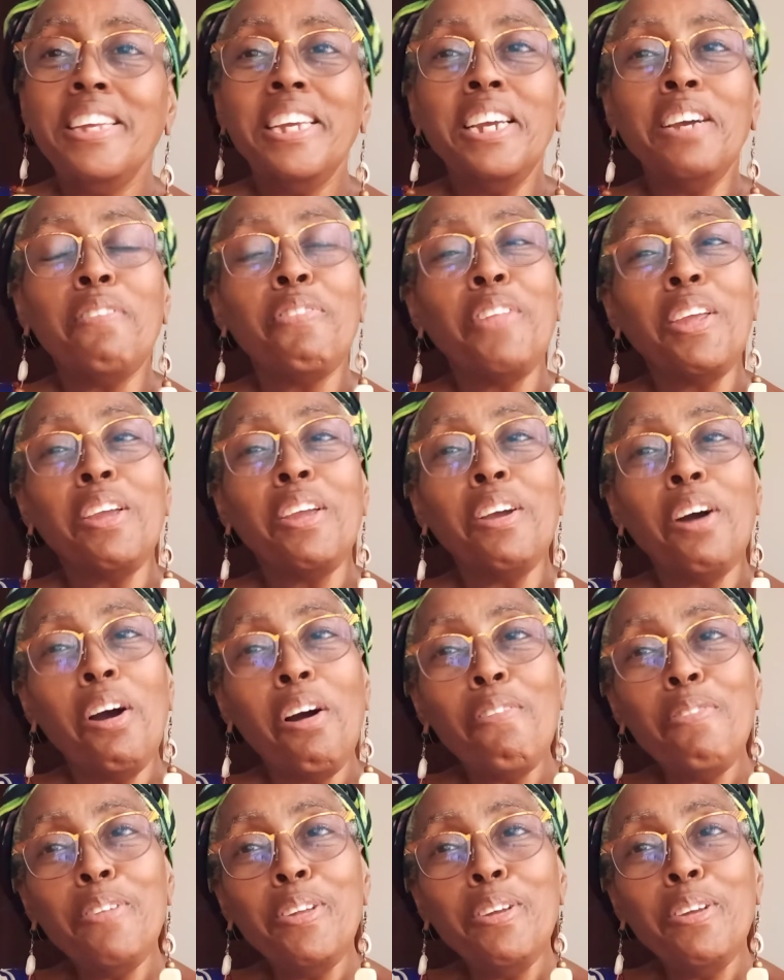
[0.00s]
if they
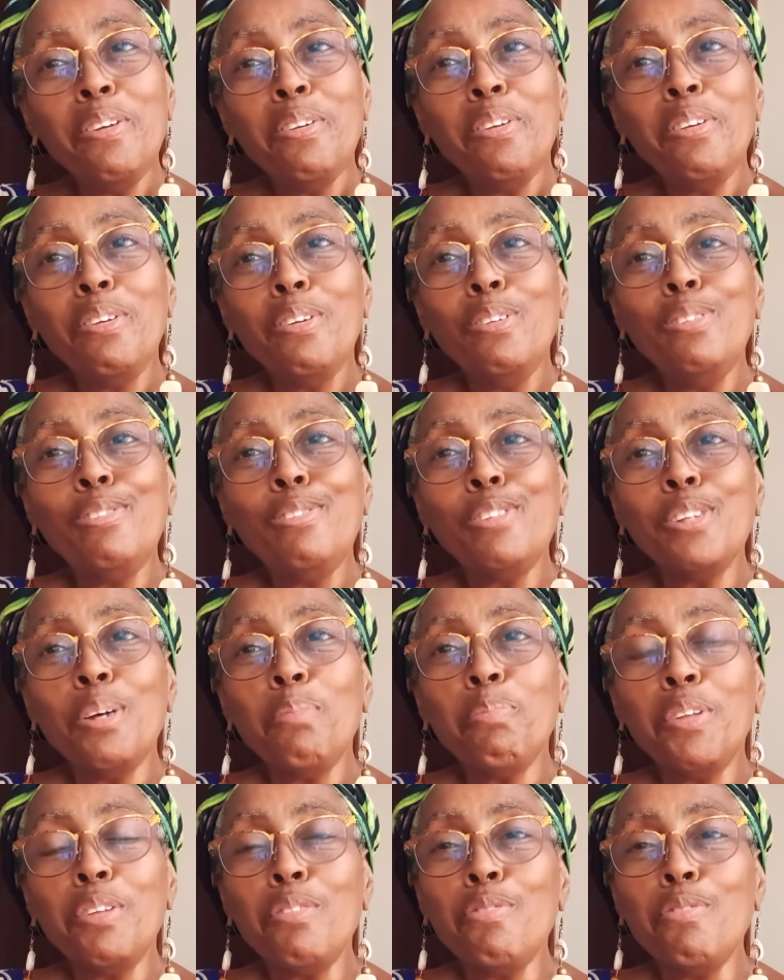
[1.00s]
offer you to do
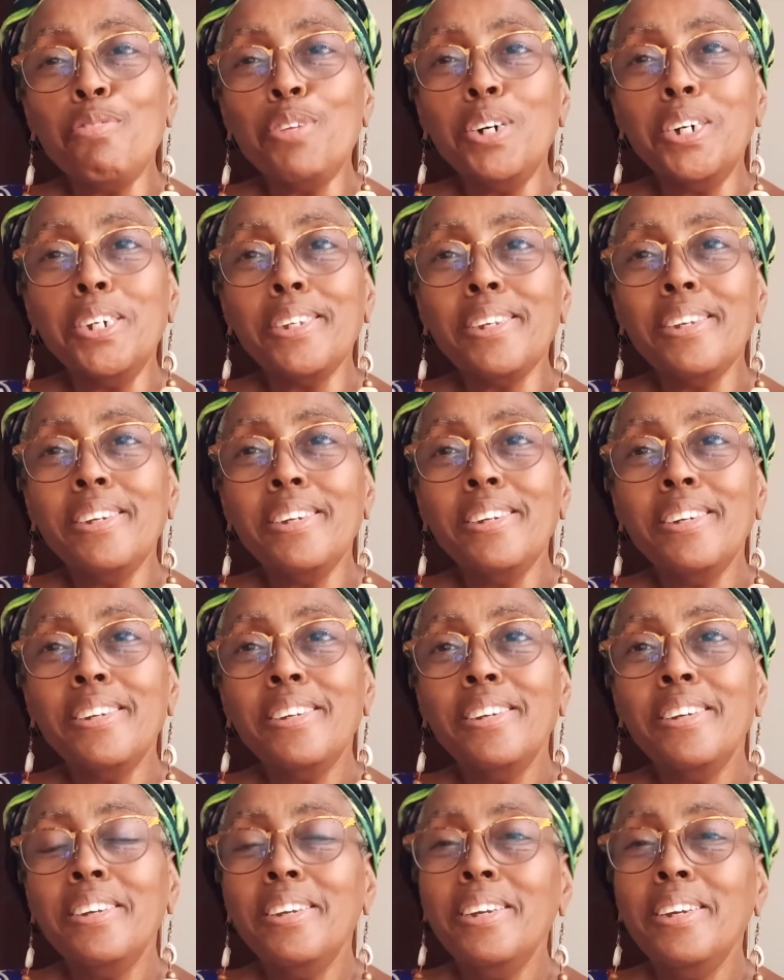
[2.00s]
something fun,
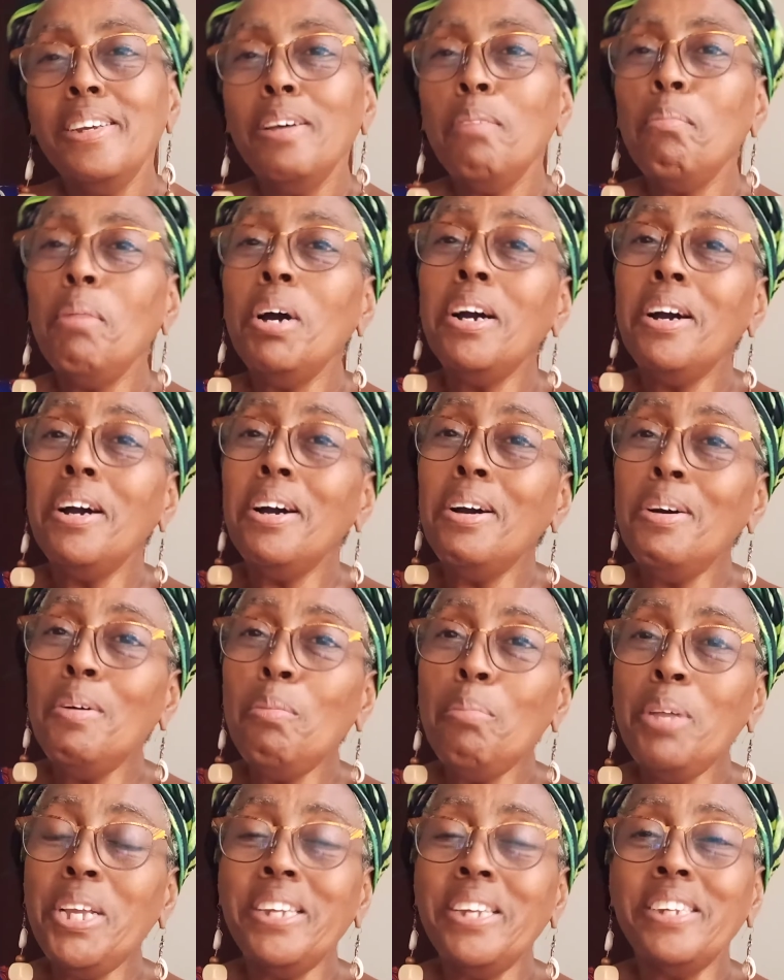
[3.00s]
by all
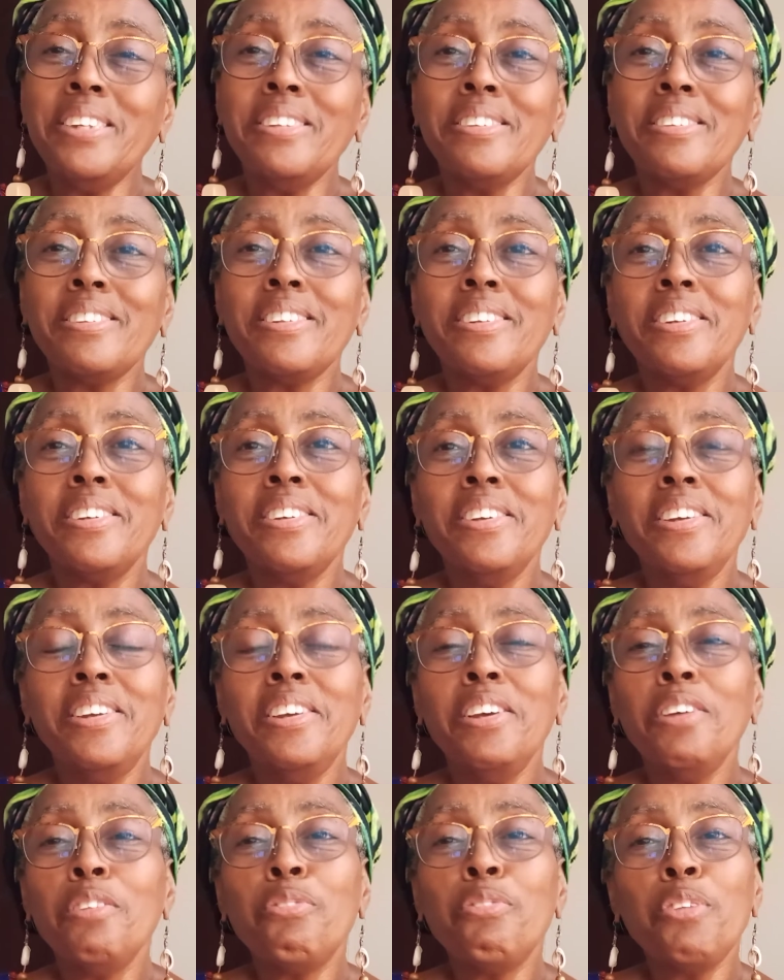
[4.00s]
means,
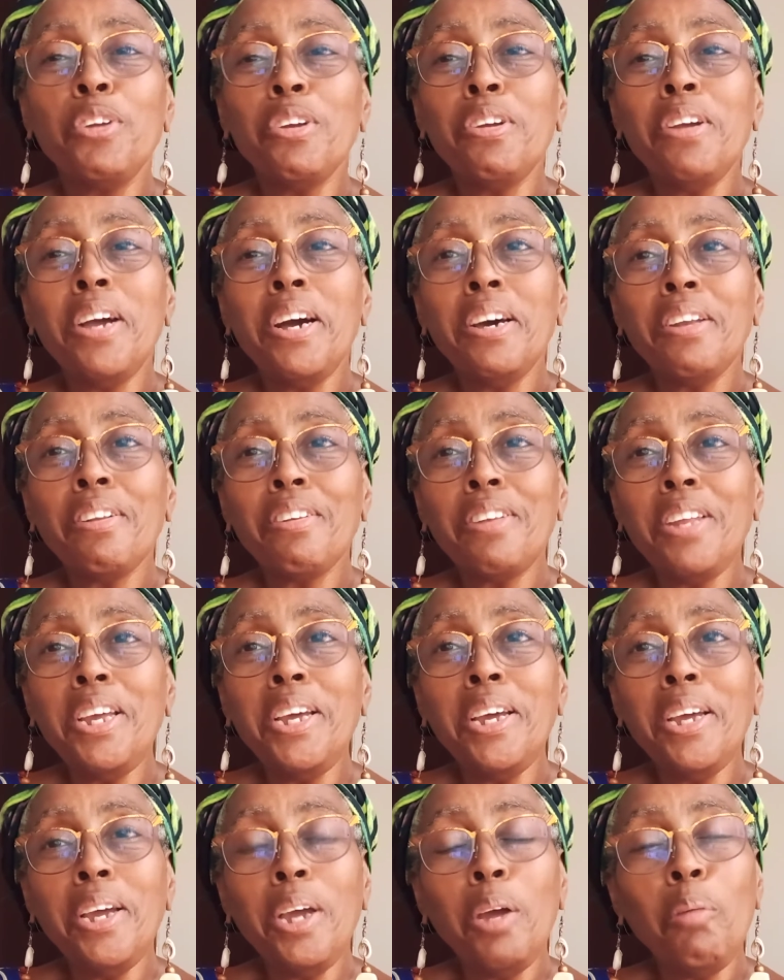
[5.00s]
figure out a
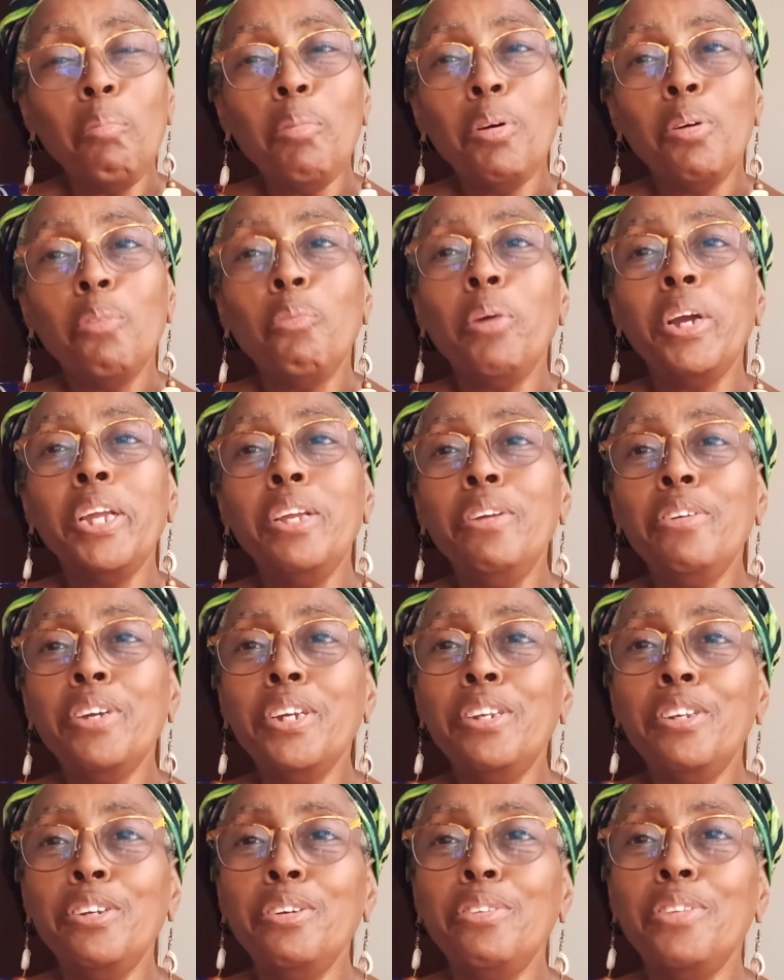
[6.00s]
time when you
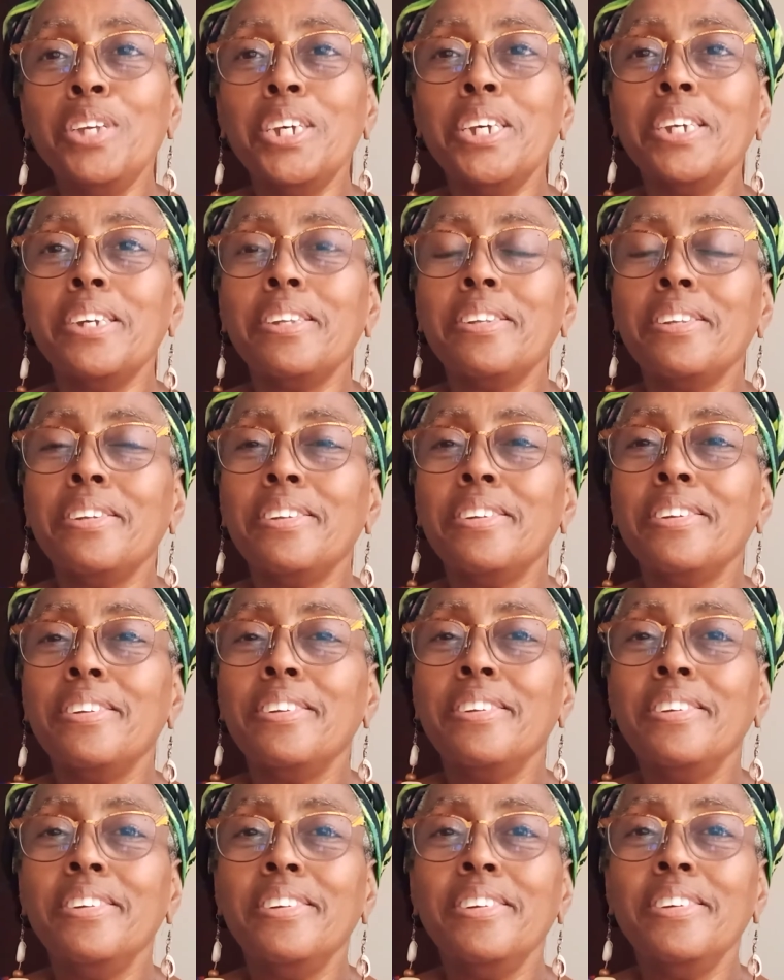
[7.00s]
can do that.
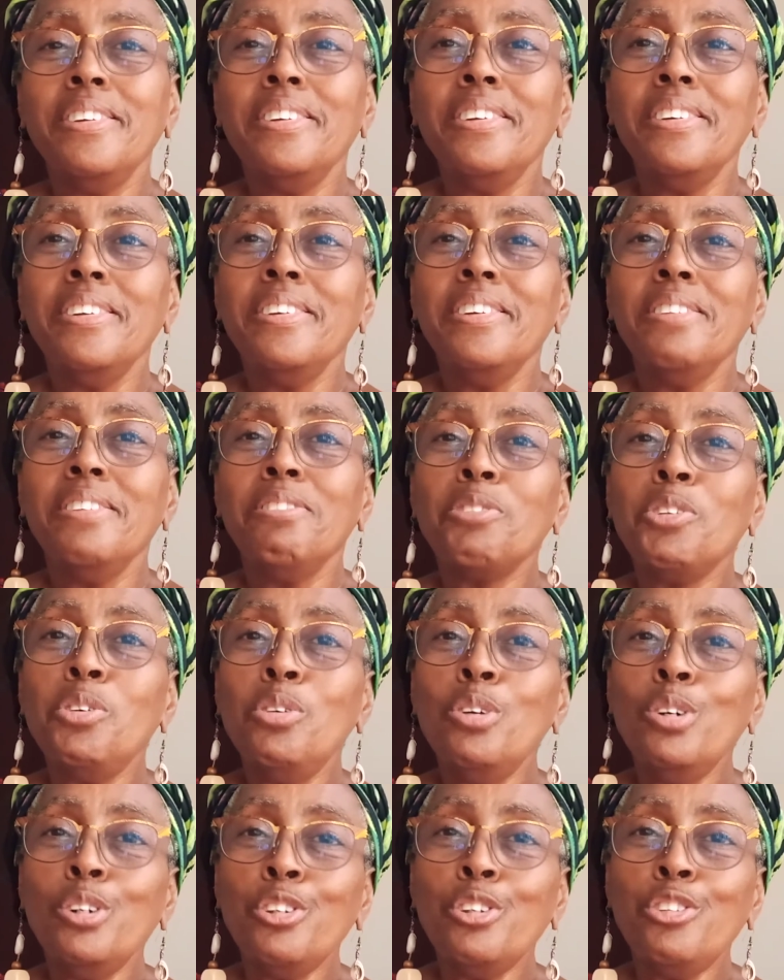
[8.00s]
Of
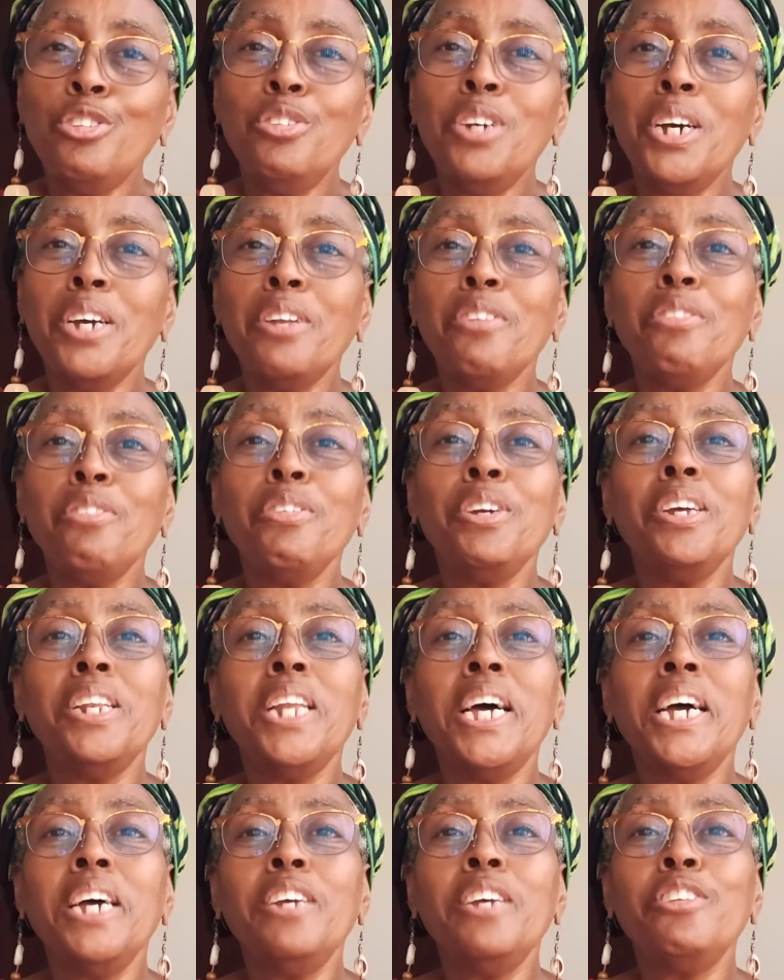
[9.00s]
course, you got to
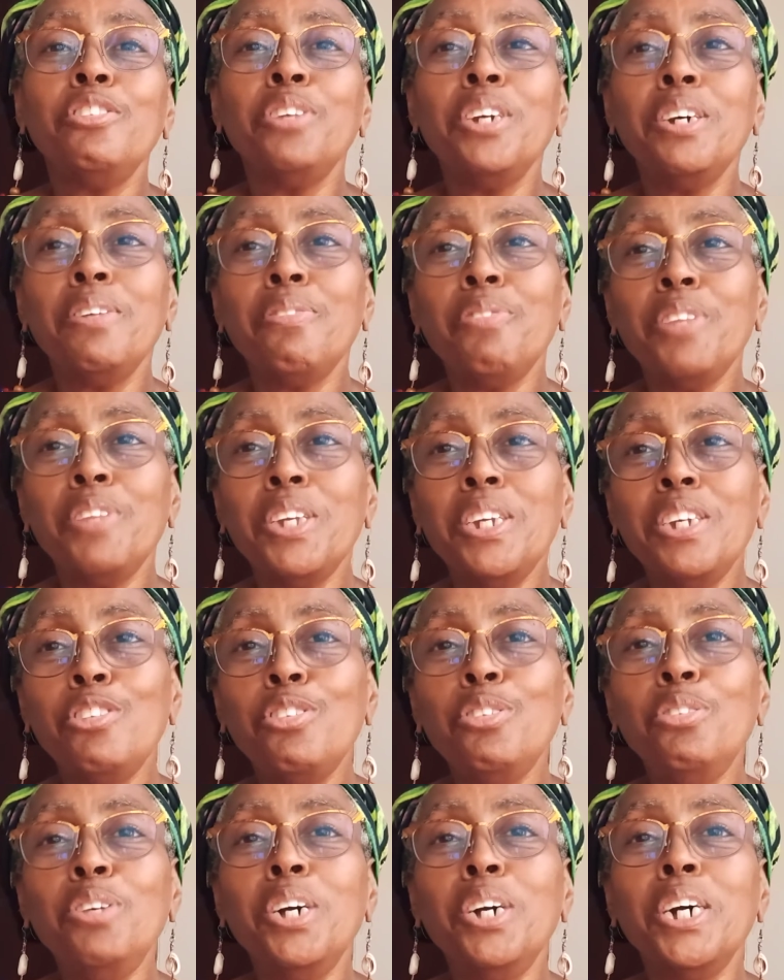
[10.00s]
realize you have
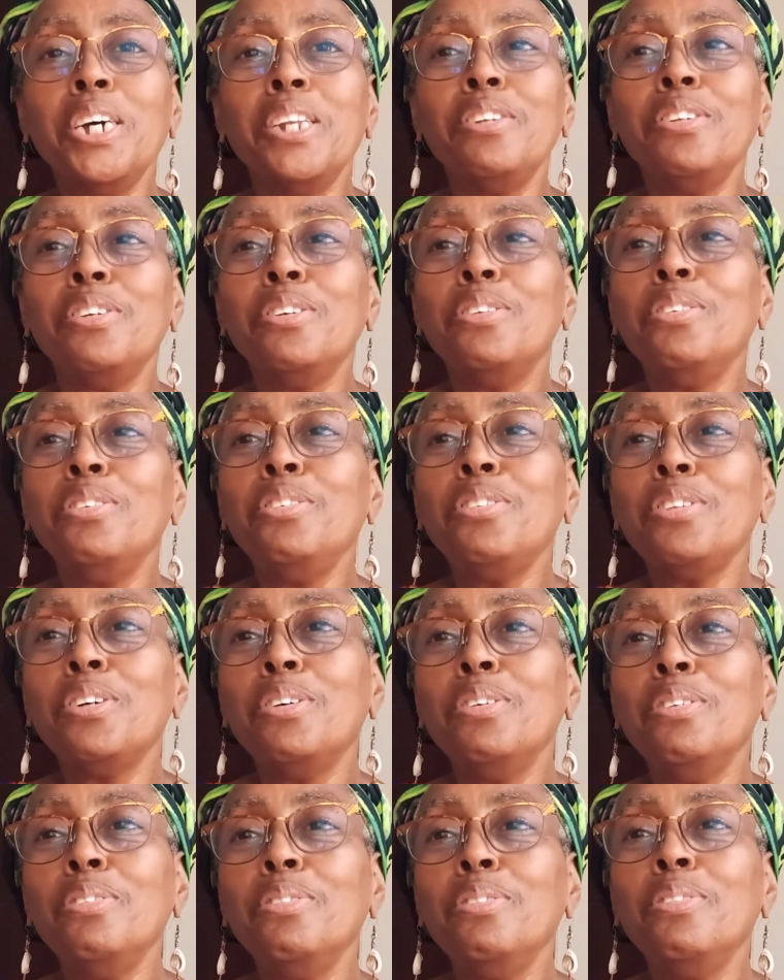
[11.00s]
things you got to do,
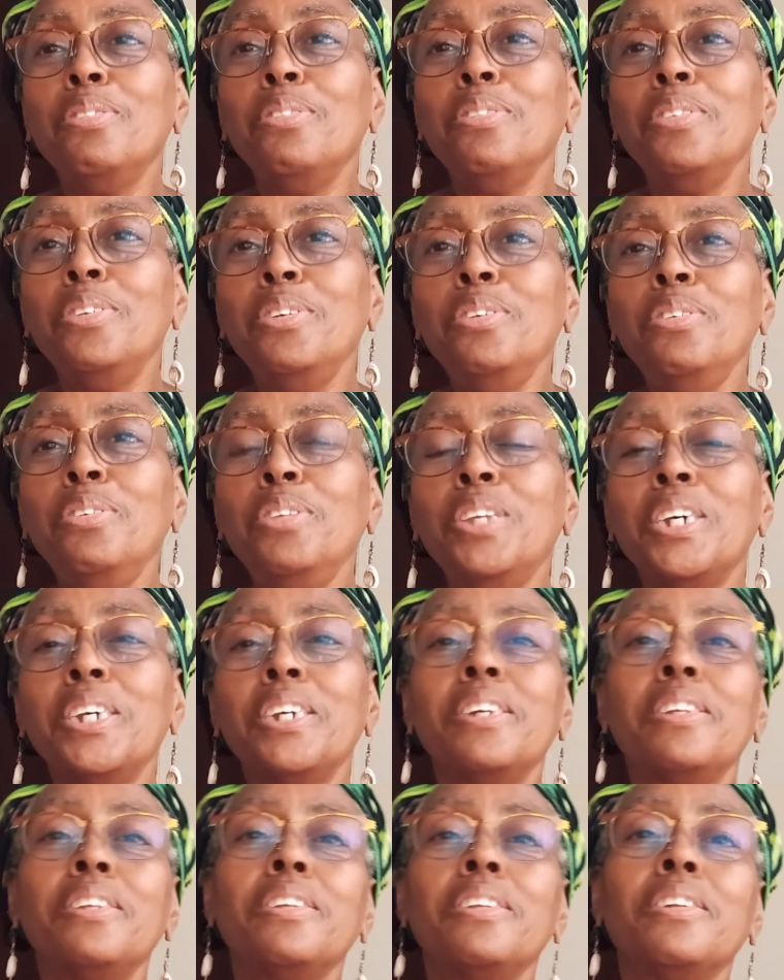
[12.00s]
so do
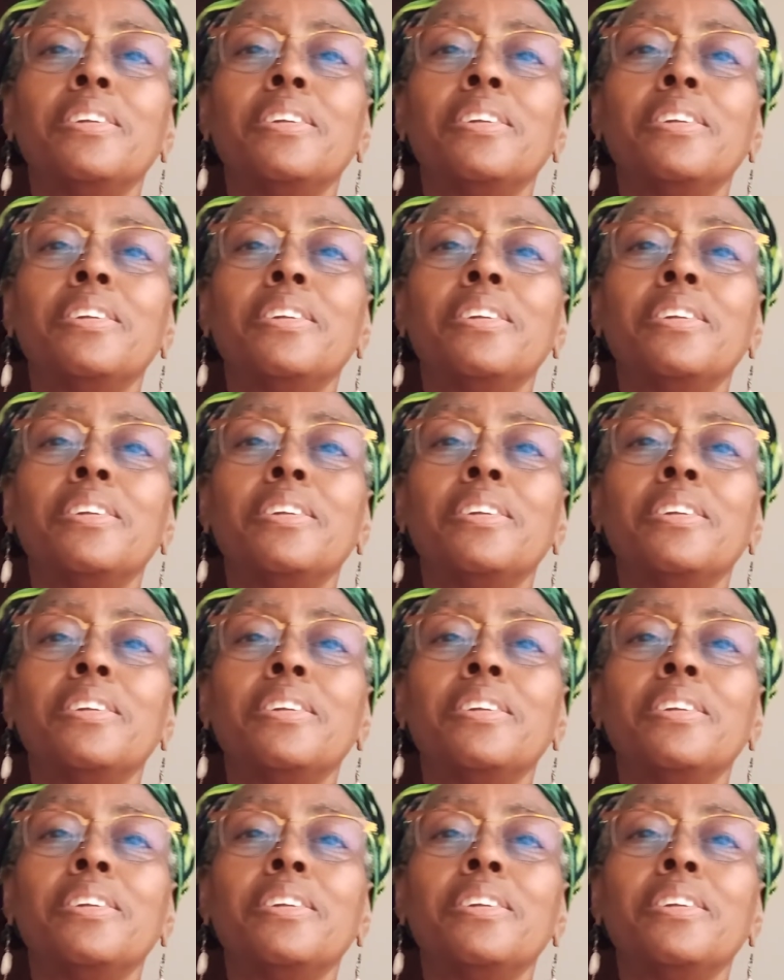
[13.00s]
that.